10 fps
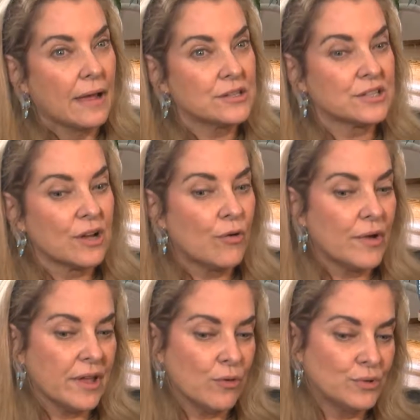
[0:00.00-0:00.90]
So
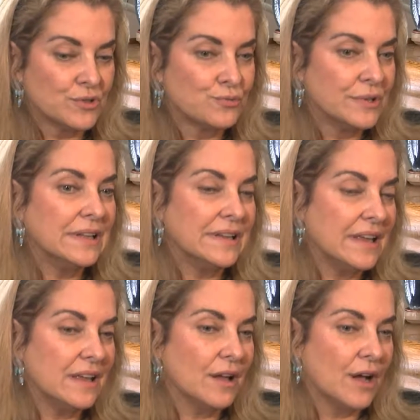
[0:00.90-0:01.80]
it was
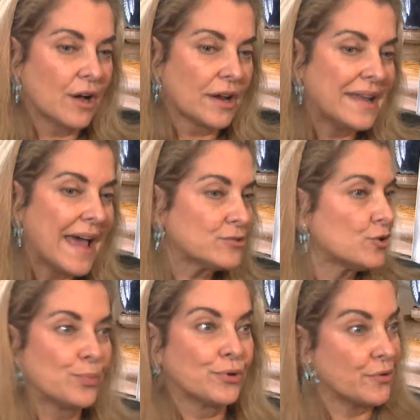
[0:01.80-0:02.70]
really a
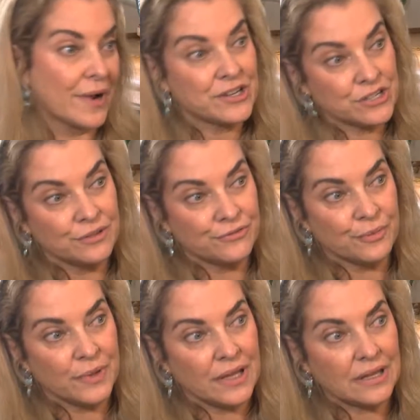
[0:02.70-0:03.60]
natural progression for
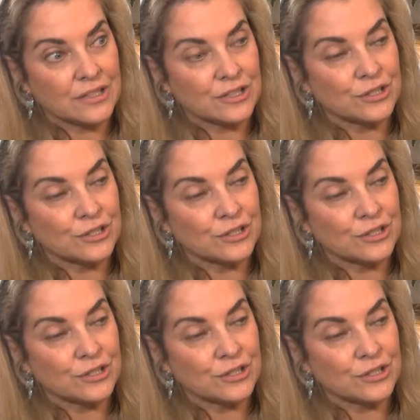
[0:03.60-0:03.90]
me